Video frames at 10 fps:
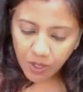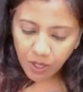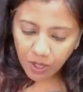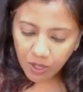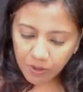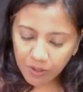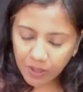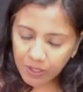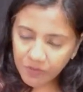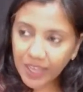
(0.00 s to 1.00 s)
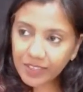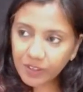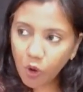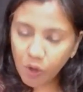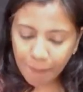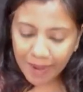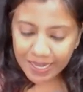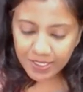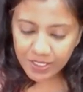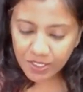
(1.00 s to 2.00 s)
Uh, in fact, the whole
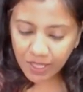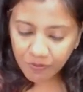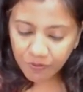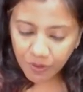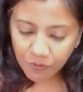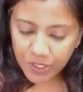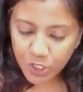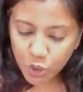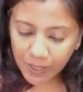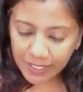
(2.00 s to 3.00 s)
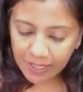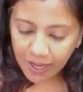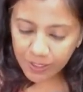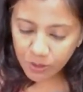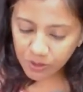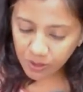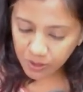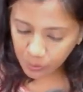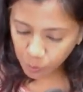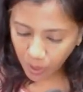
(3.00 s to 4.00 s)
passage there from verse 29 to
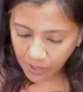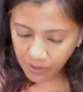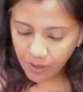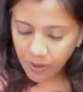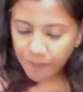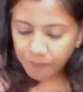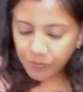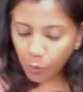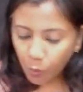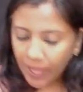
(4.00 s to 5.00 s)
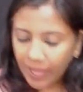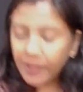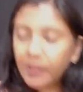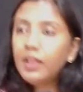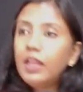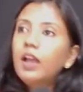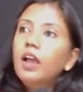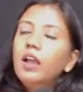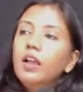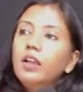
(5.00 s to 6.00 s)
31, where
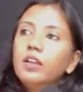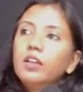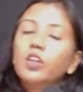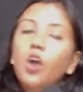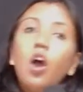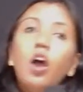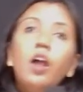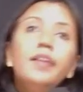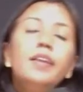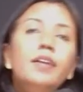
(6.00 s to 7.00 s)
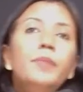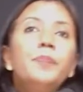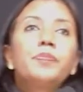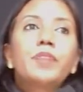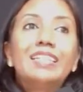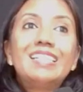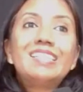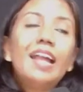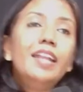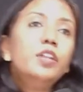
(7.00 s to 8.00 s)
God
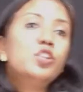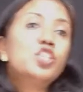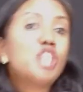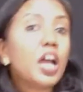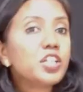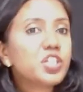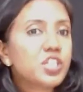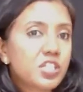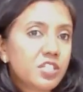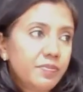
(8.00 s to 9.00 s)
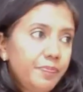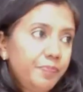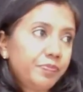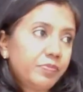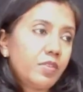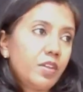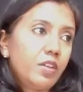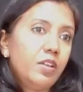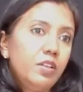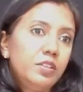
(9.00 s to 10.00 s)
decided to judge
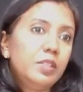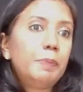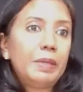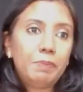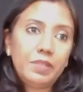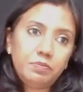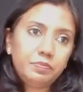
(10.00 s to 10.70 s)
the people.